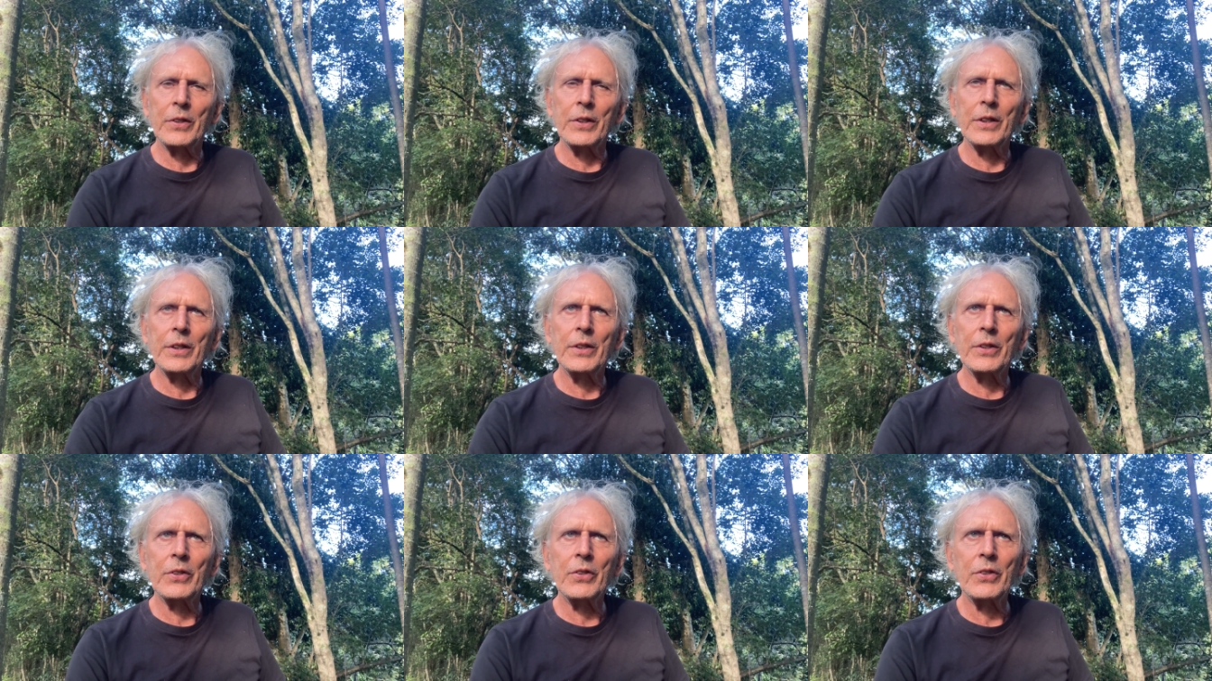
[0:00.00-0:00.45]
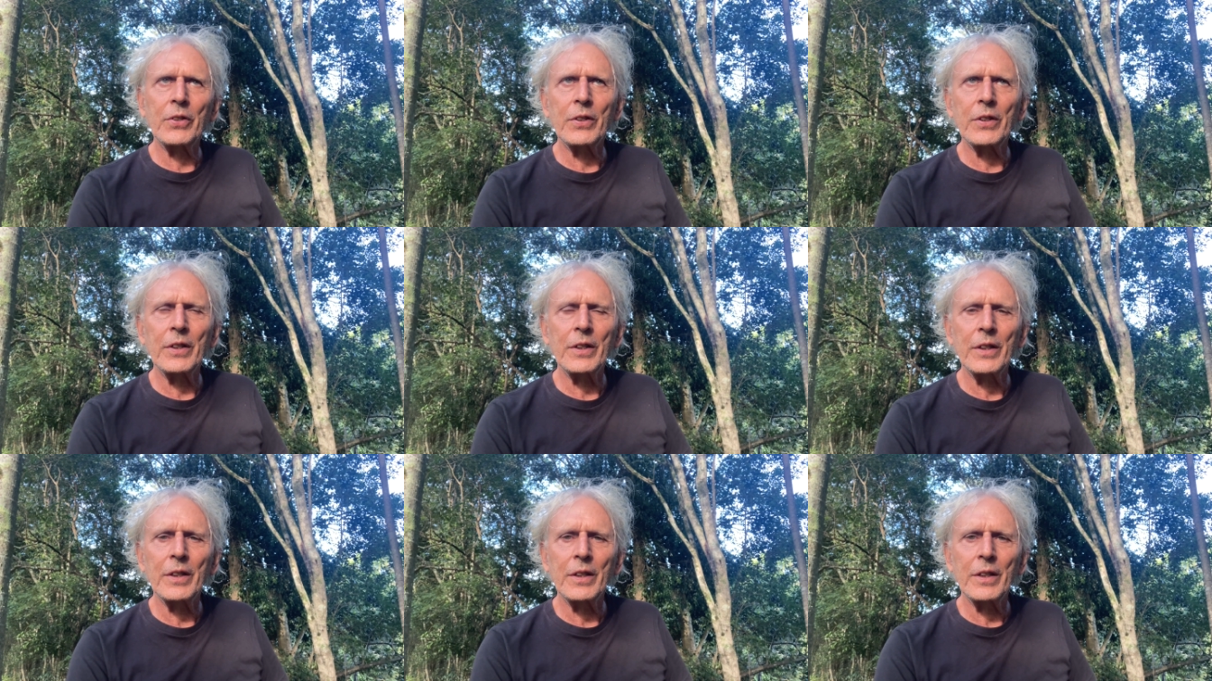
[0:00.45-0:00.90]
is
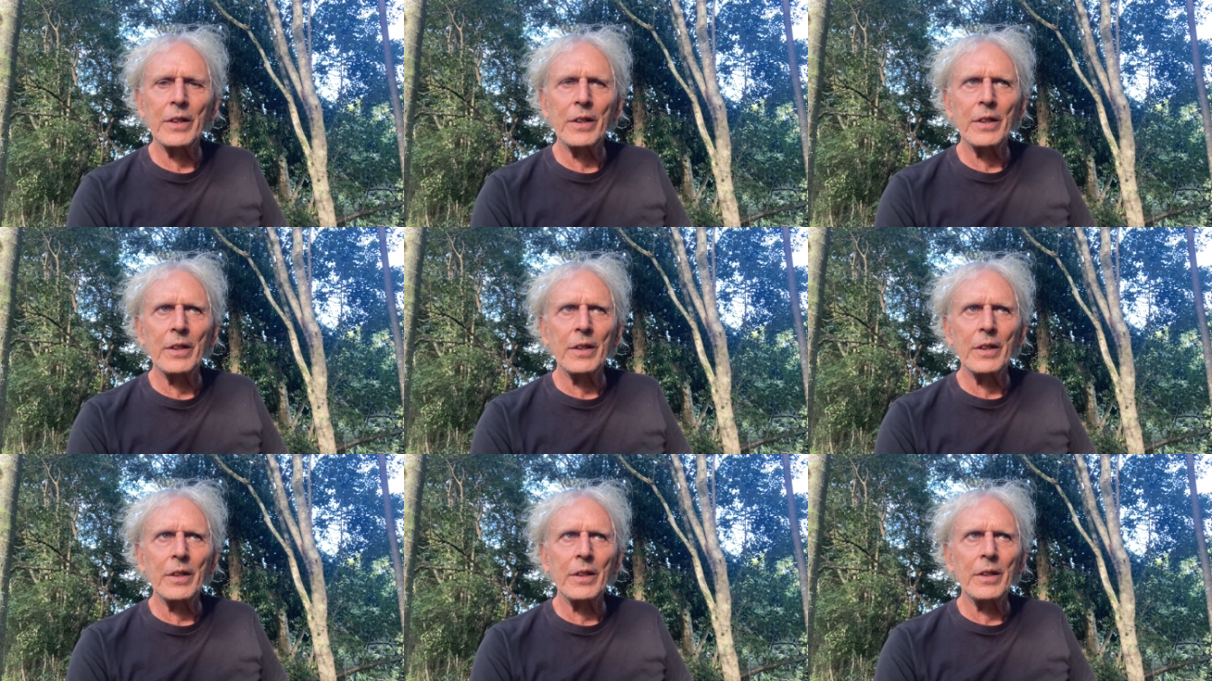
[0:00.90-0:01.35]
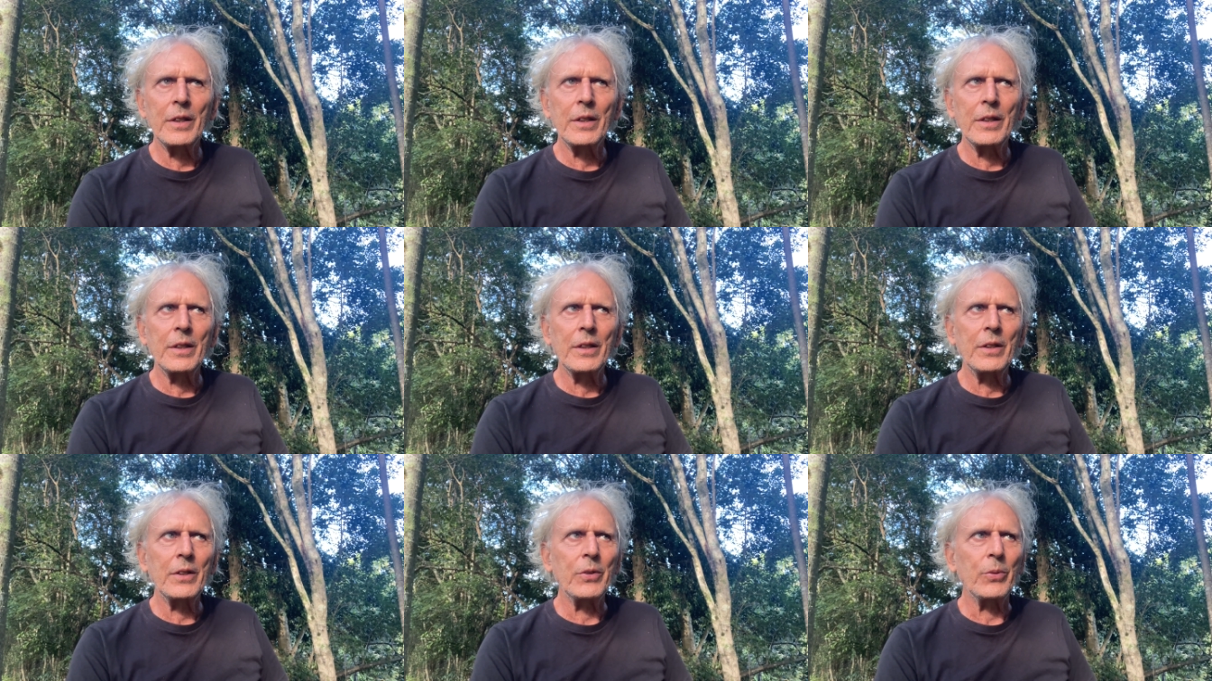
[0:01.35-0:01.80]

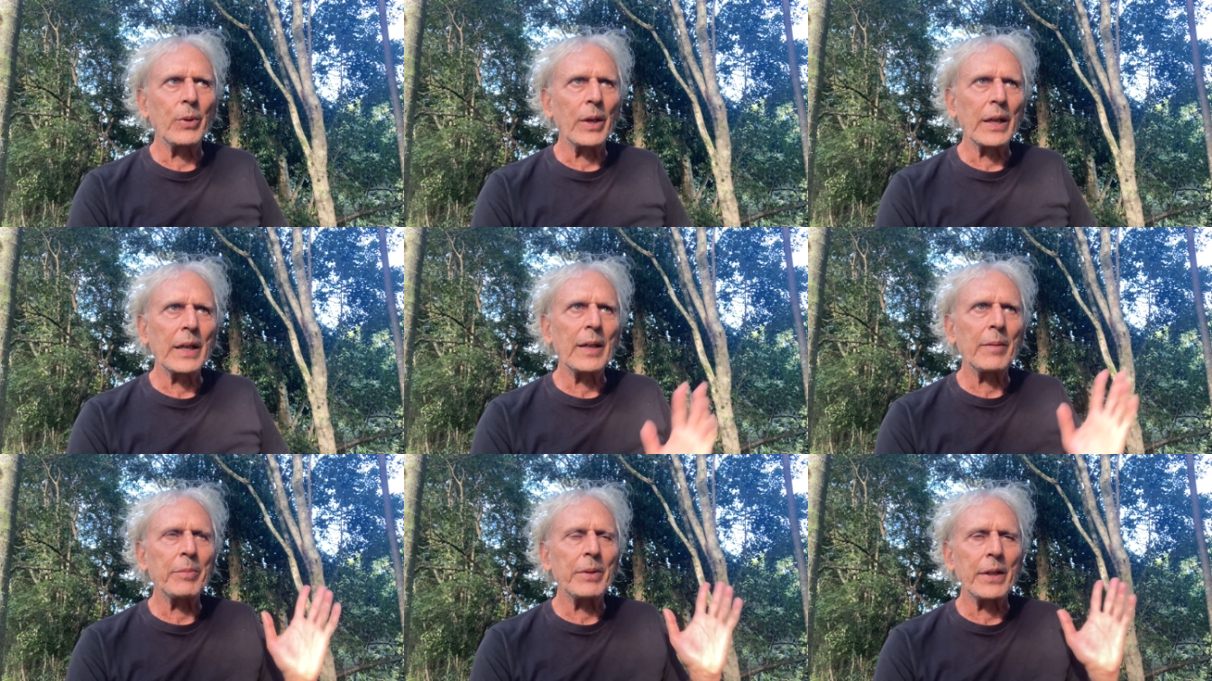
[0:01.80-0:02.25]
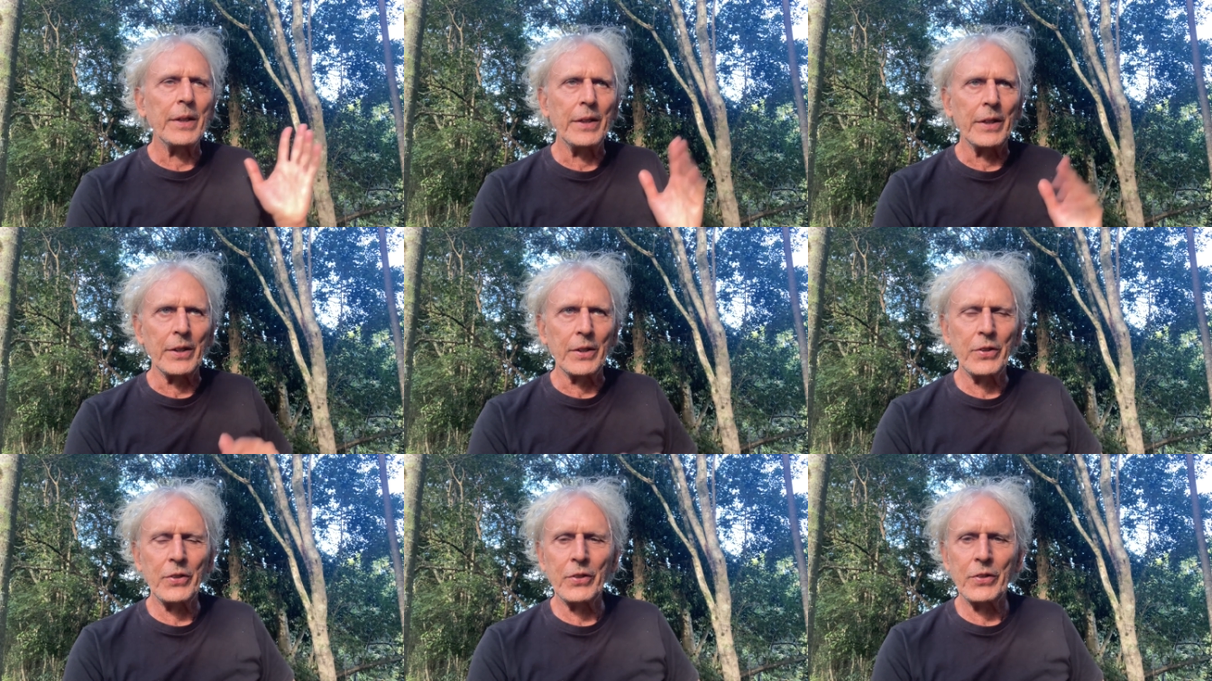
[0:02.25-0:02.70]
to wake up to
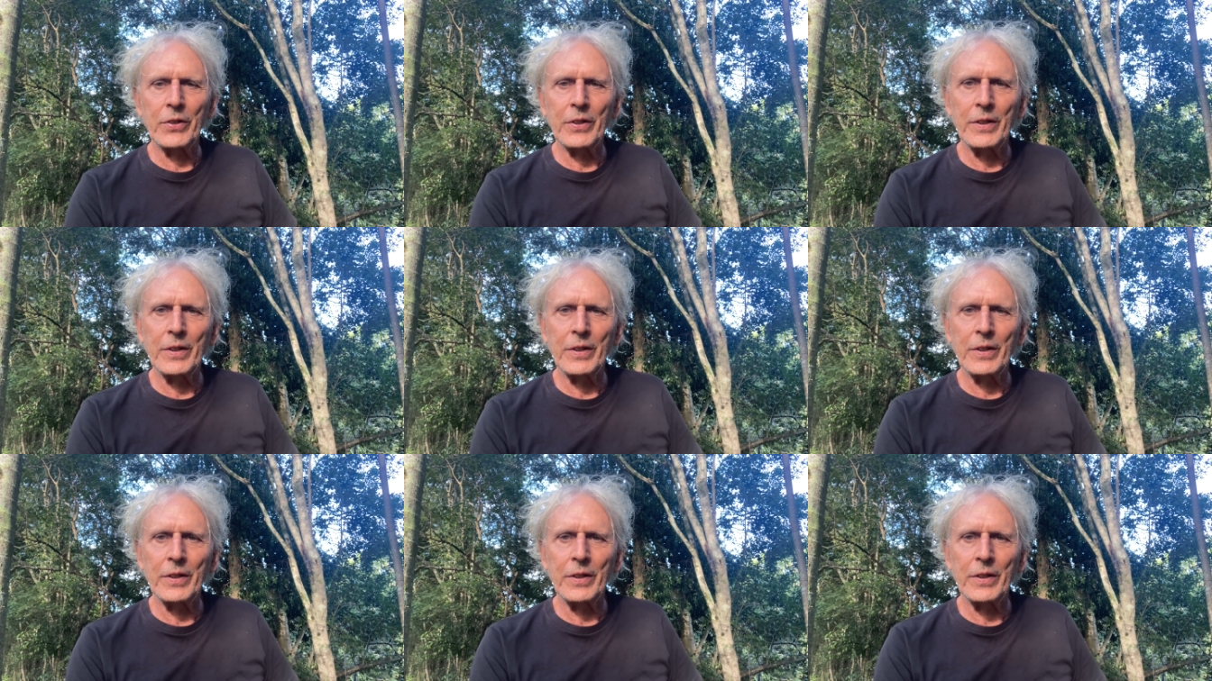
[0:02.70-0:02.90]
this.